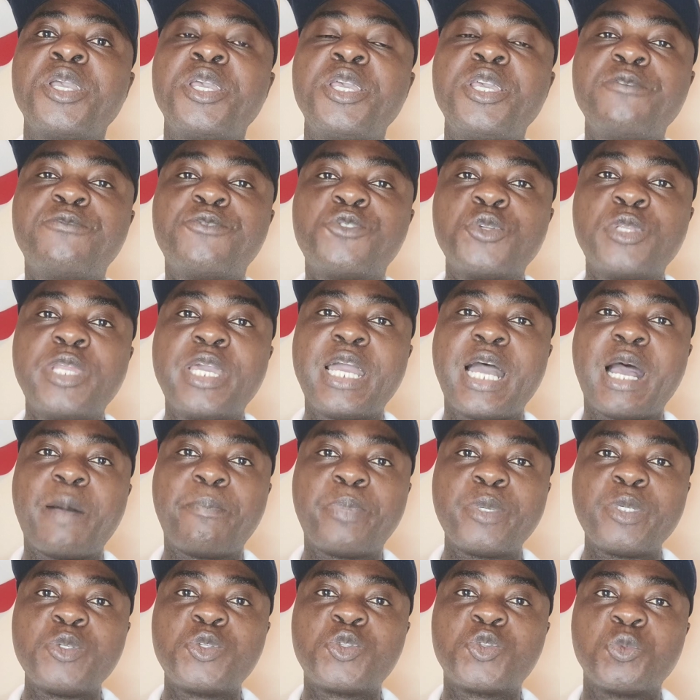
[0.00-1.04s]
If today
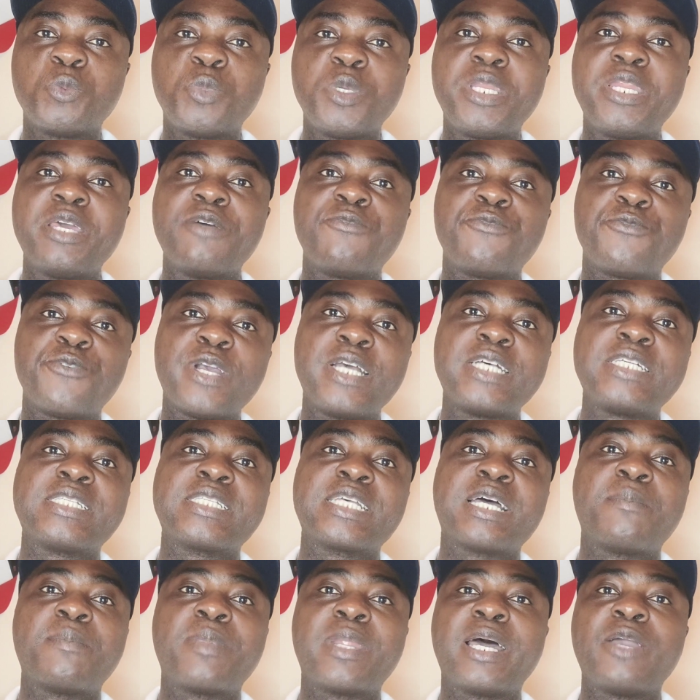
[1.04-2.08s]
happens to be the first
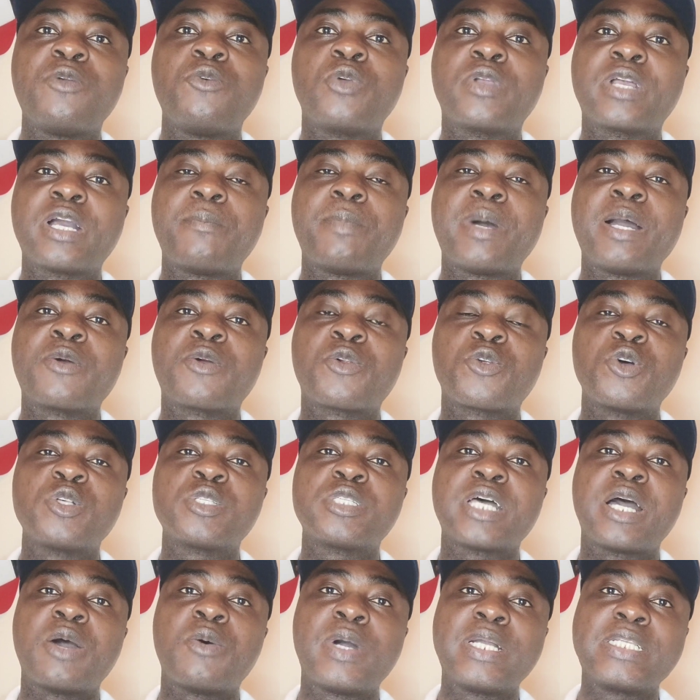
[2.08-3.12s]
time that you come
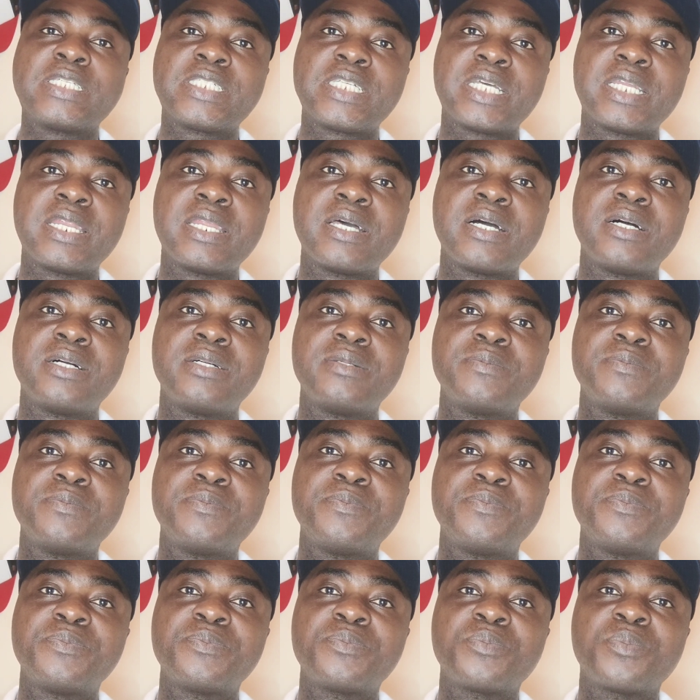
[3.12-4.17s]
across our channel,
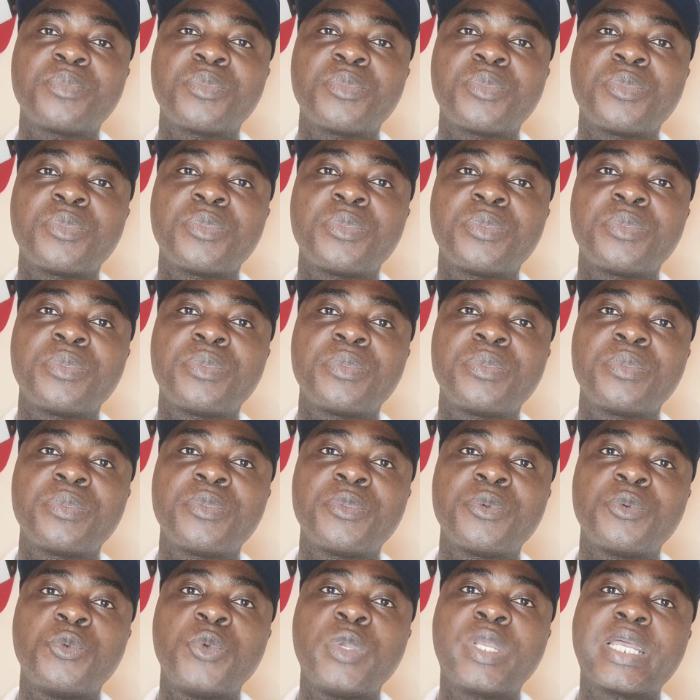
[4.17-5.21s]

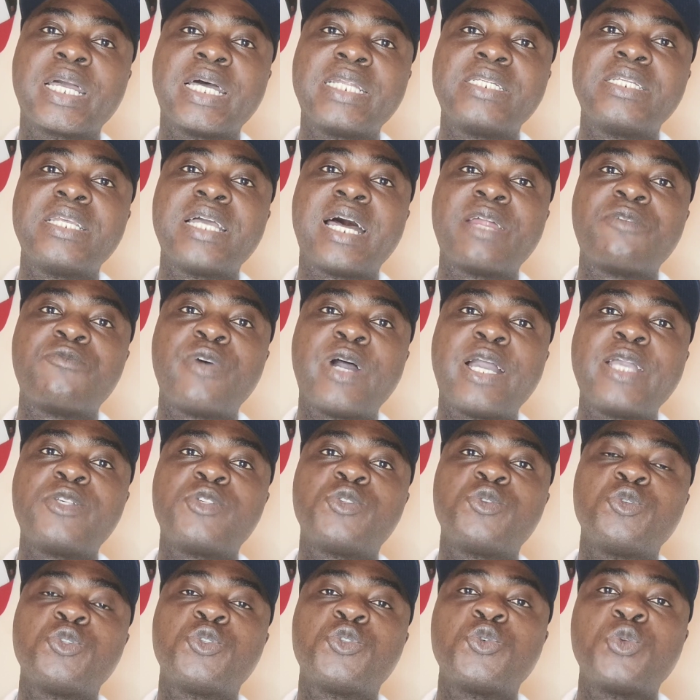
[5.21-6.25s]
we kindly
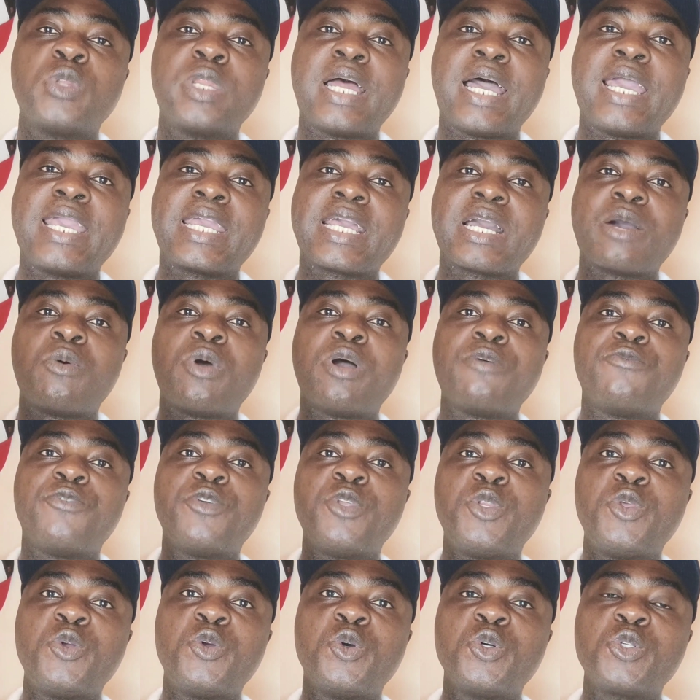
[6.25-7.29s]
advise you to like our
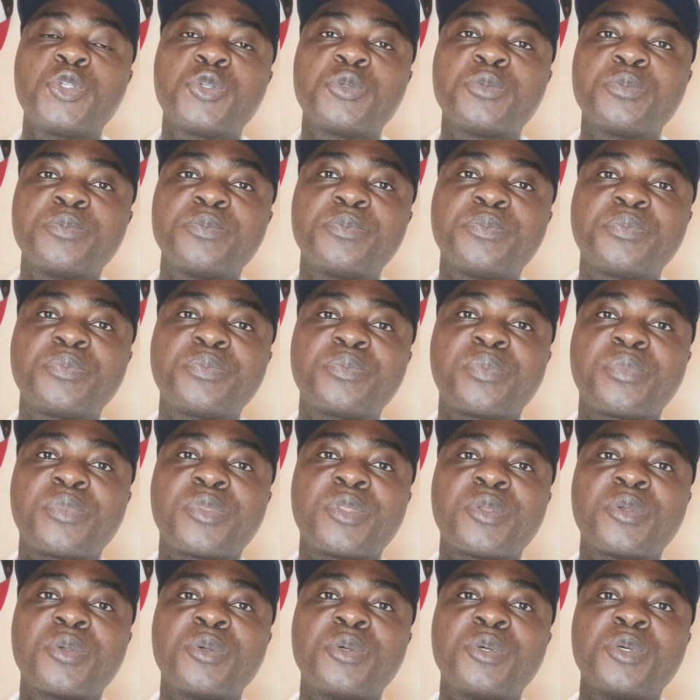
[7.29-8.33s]
videos,
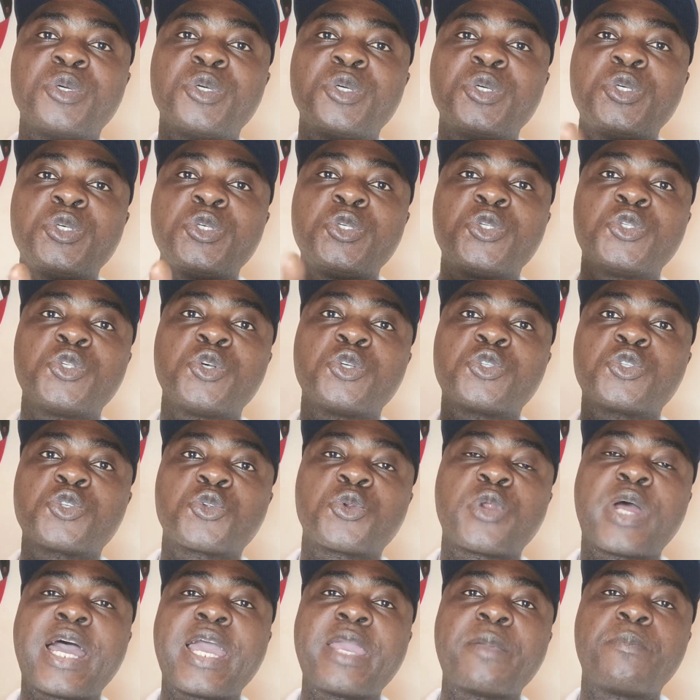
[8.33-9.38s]

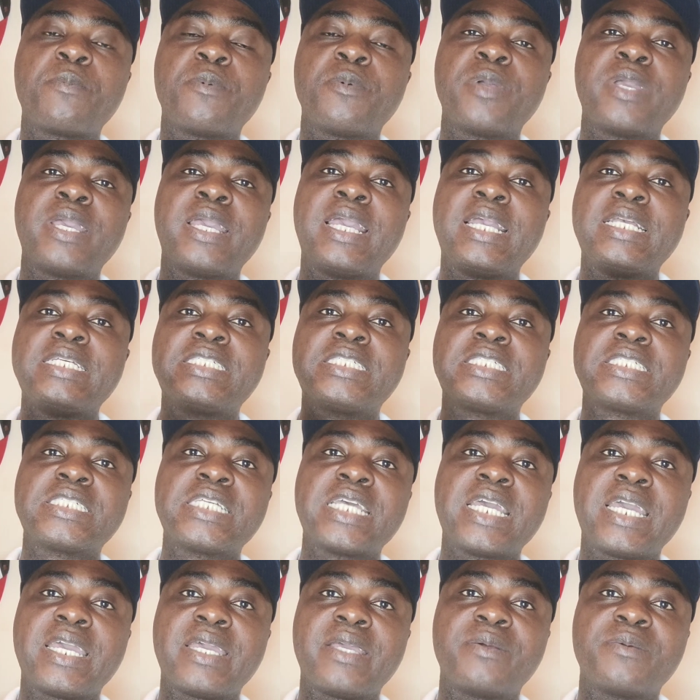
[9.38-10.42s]
subscribe, and
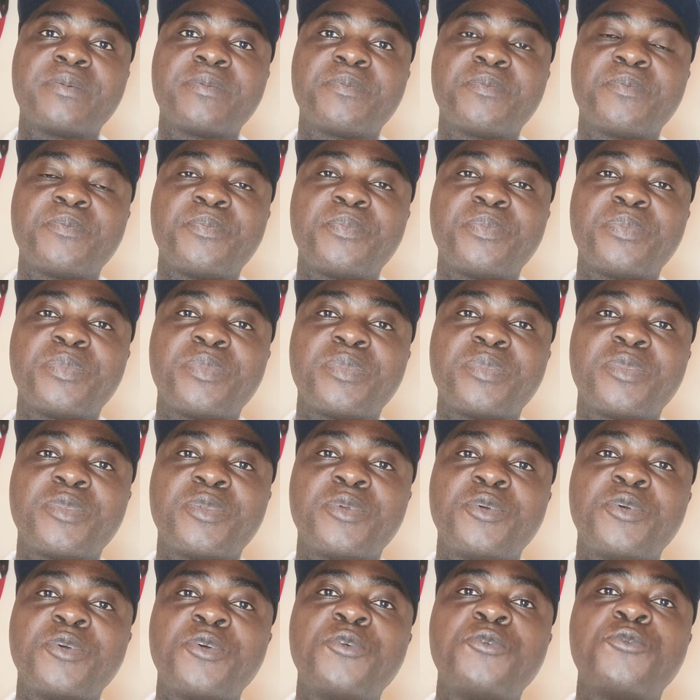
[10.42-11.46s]
share
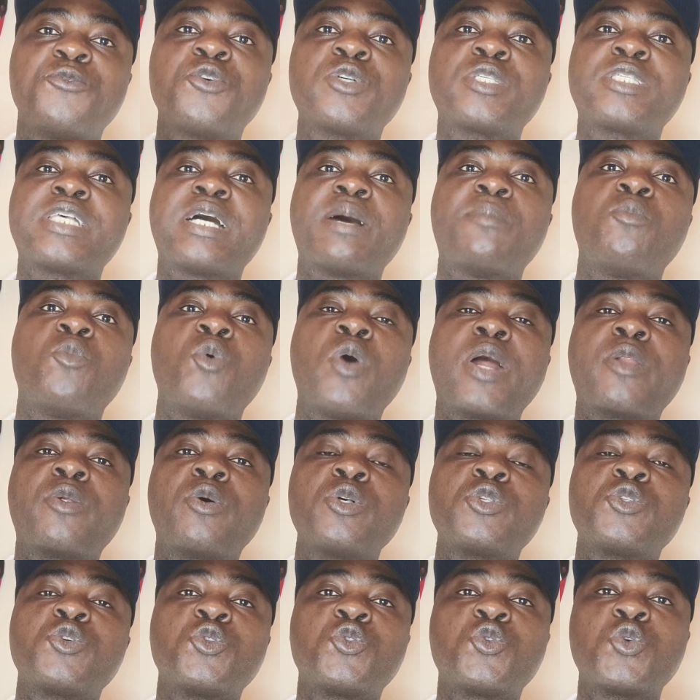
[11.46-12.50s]
for someone
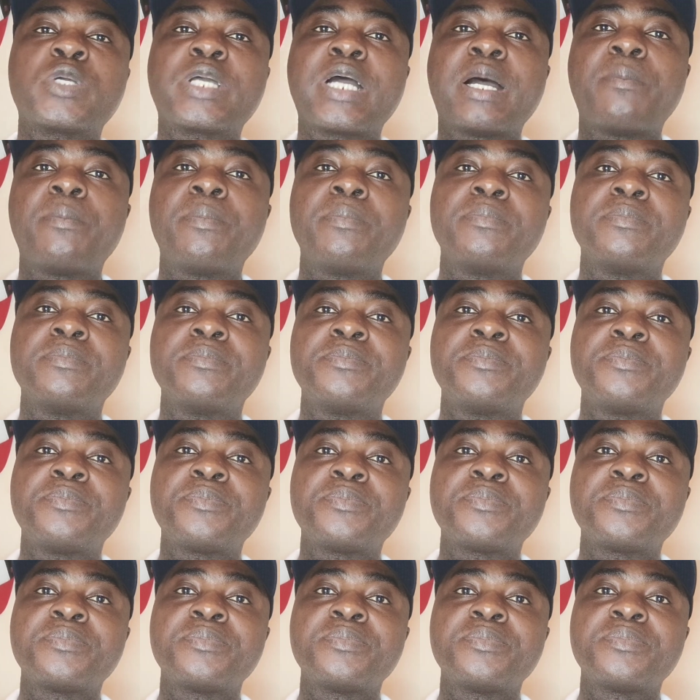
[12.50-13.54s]
also to come
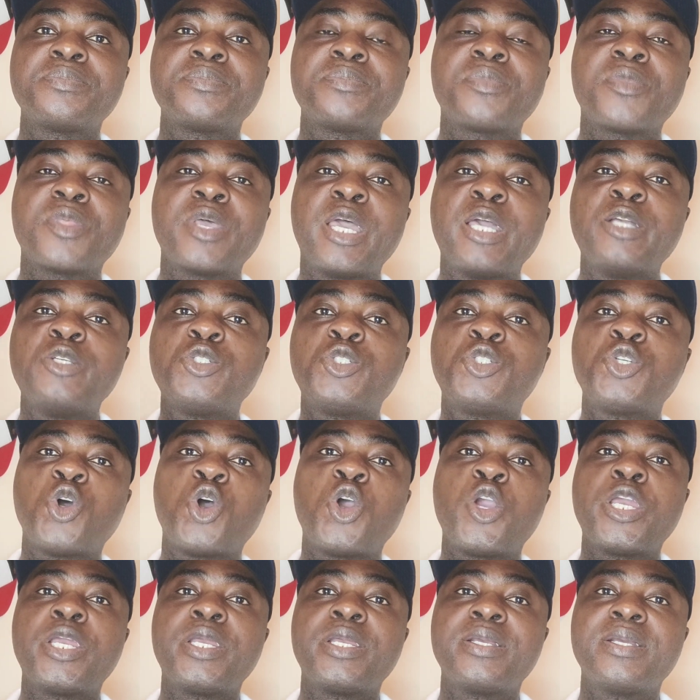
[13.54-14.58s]
and
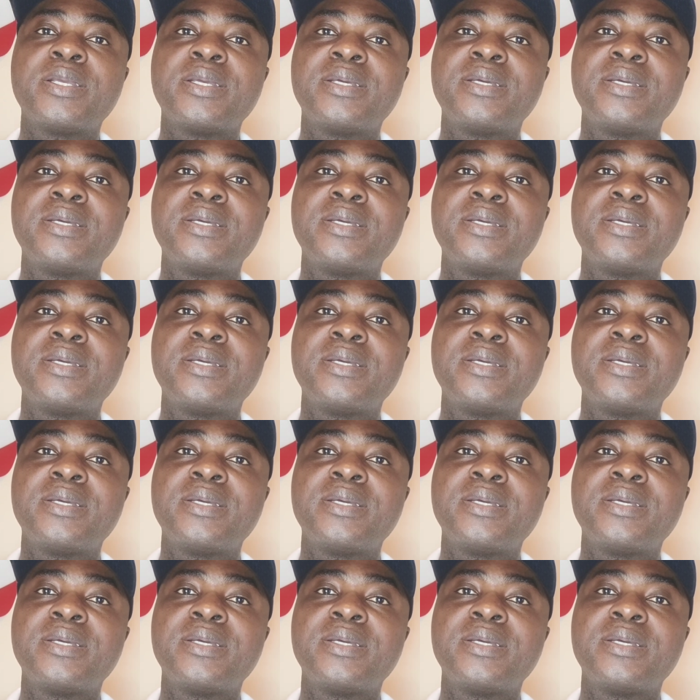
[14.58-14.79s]
join